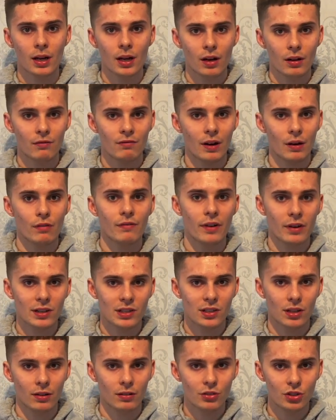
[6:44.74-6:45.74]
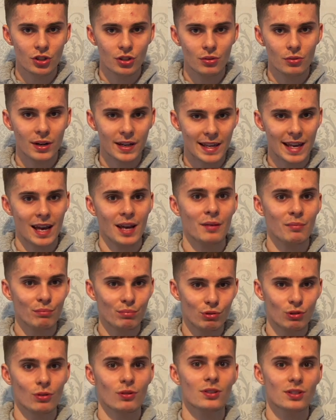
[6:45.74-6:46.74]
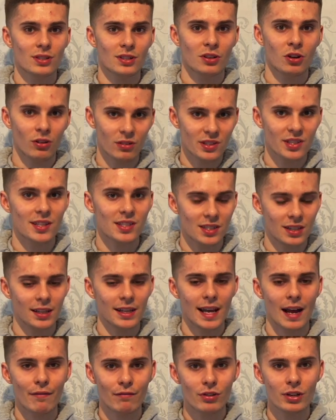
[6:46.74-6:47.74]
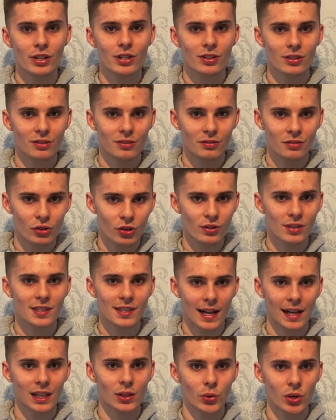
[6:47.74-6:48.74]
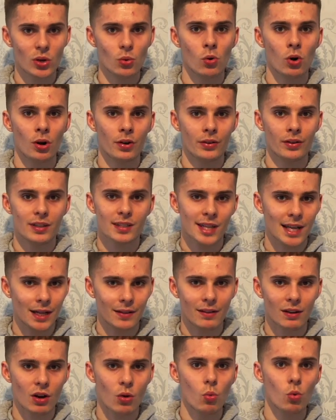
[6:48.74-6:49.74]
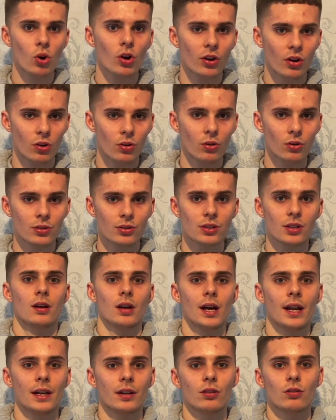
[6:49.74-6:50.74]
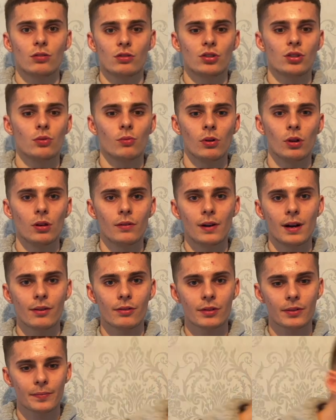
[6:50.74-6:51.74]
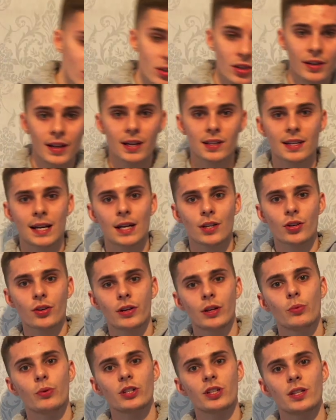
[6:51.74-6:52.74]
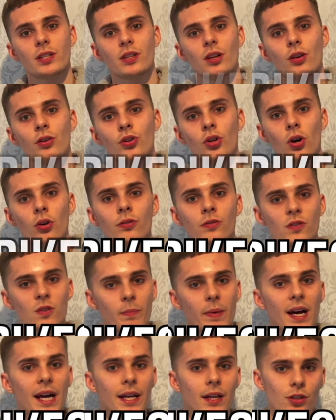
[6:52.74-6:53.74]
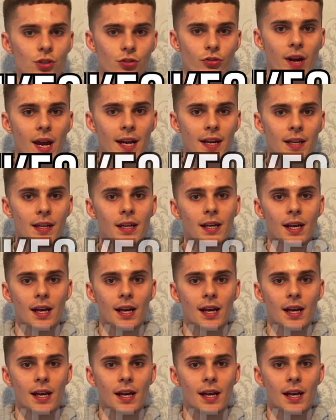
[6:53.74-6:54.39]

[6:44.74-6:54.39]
Very, very solid shoe. Again, Brooks, consistently average, does exactly what you want. It's kind of like a workhorse and a good shoe all around. On to the next category, which is non-spikes training.